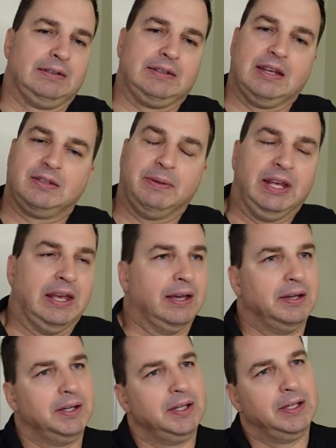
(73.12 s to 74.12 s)
That's me.
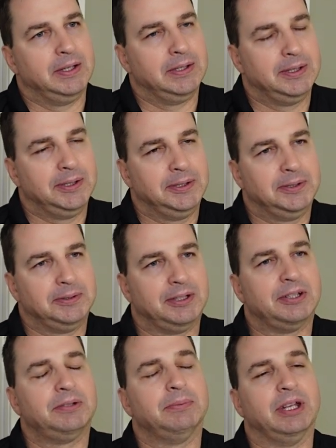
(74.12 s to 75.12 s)

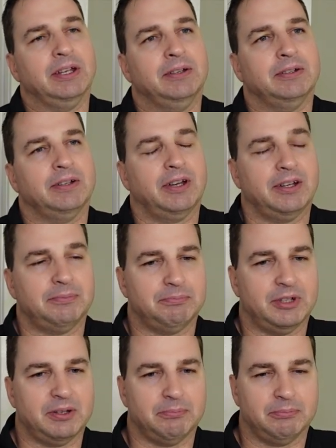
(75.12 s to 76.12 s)
That's me.
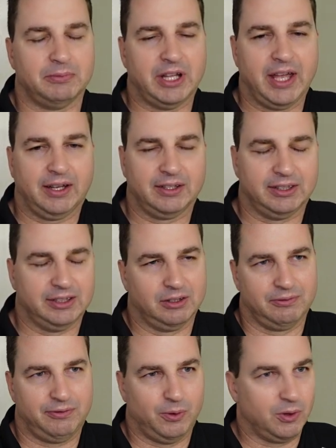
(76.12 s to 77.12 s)
Um, I'm lacking a
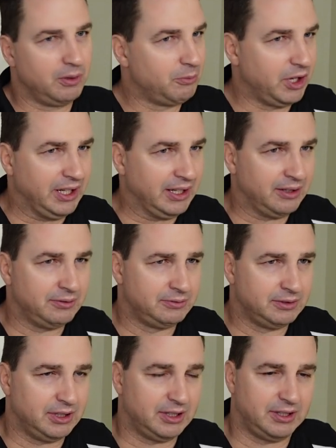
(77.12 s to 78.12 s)
little form right now.
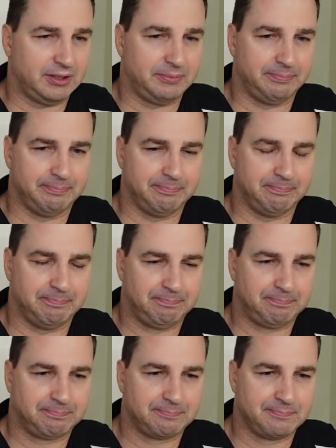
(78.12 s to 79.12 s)
Um,
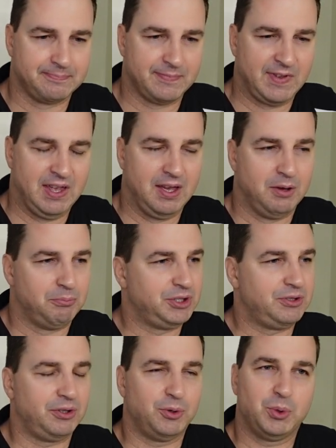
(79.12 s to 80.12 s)

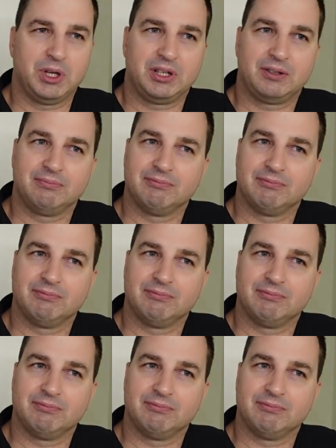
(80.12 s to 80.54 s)
but you know what?